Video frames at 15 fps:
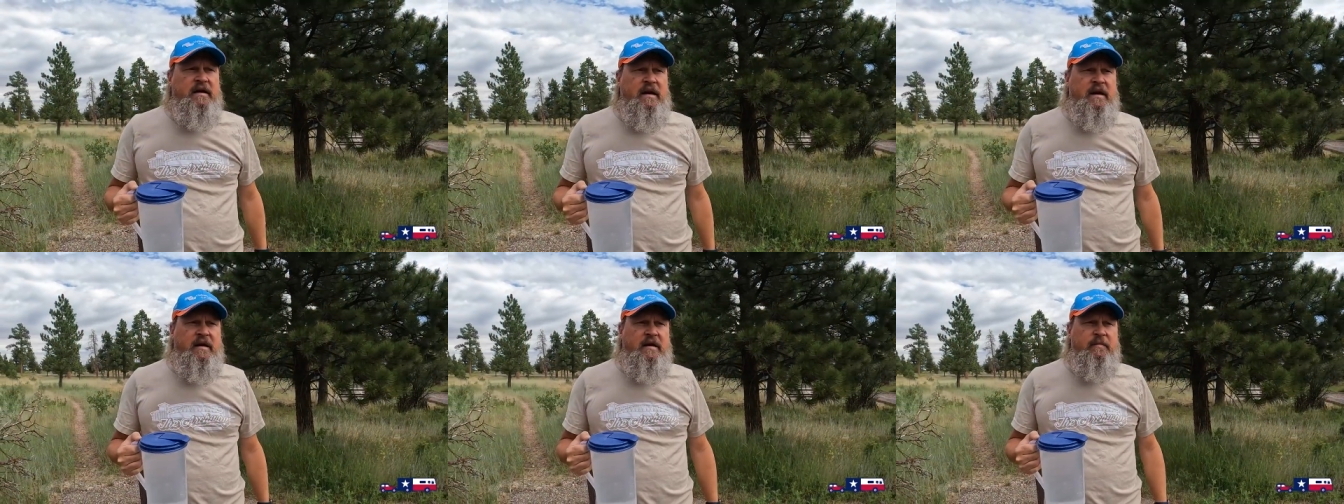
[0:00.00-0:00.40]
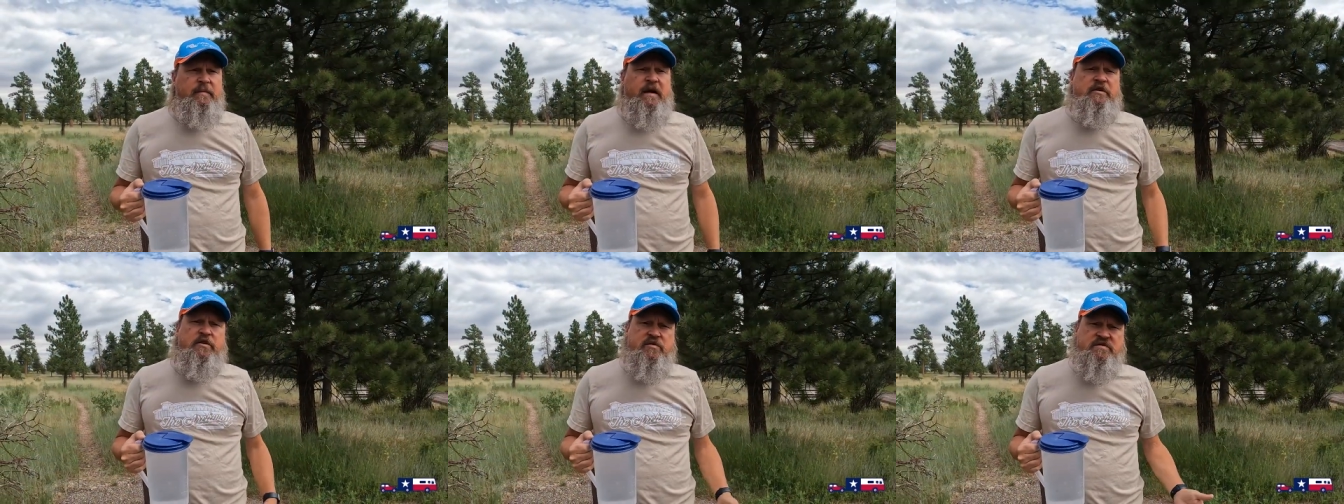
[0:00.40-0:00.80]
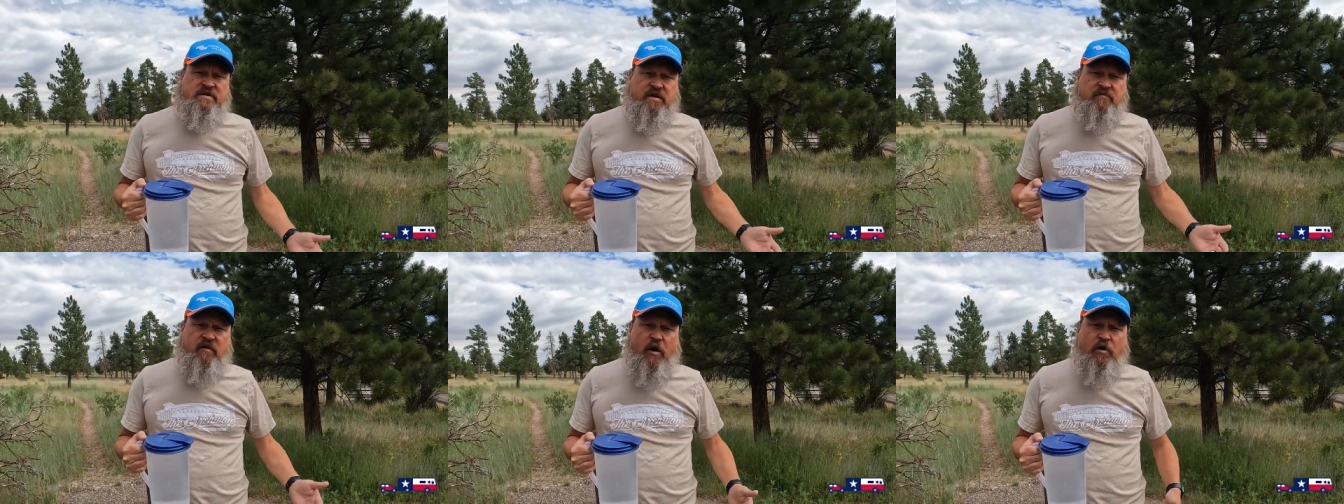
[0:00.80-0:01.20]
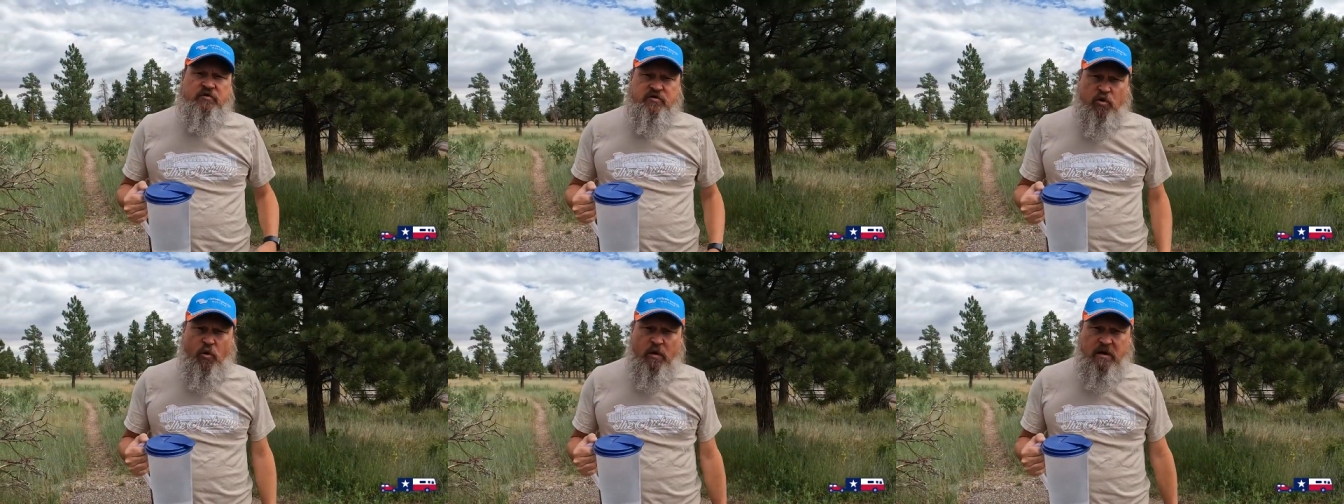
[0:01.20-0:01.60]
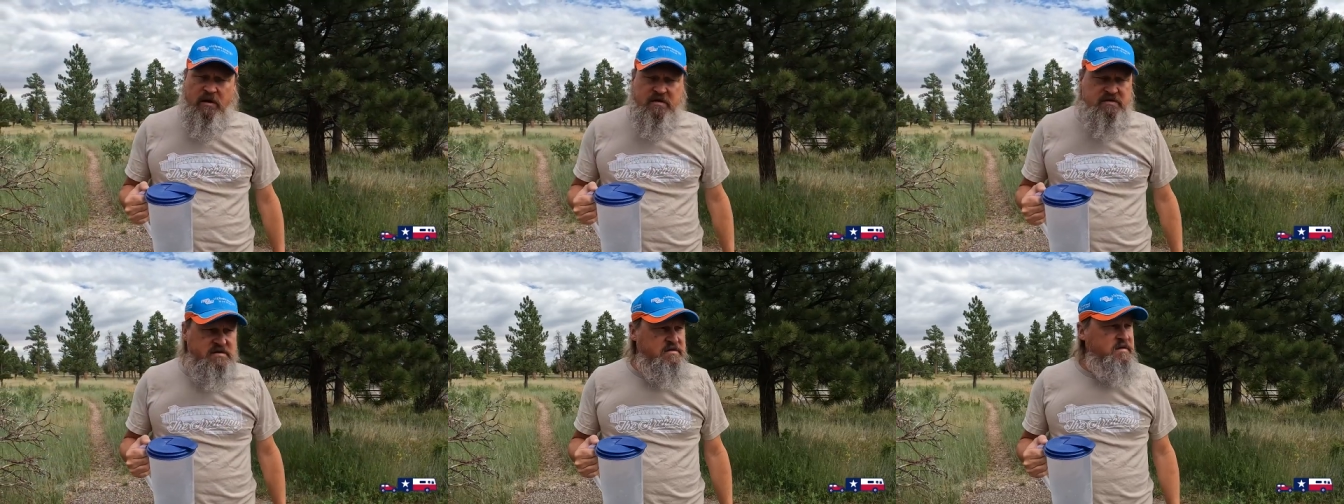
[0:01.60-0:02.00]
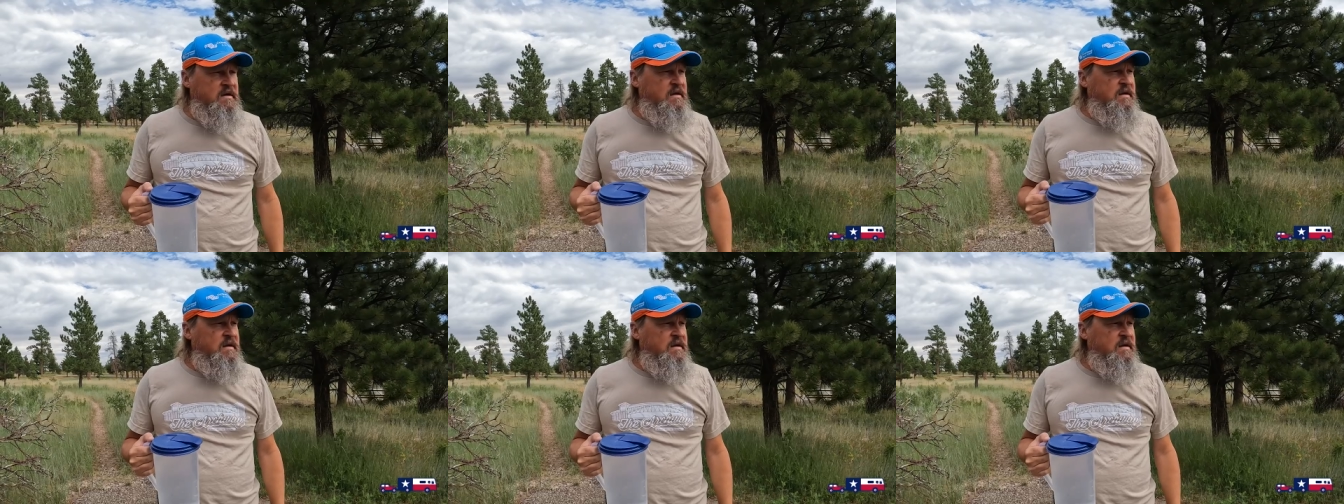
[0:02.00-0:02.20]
uh, by using the vault toilets.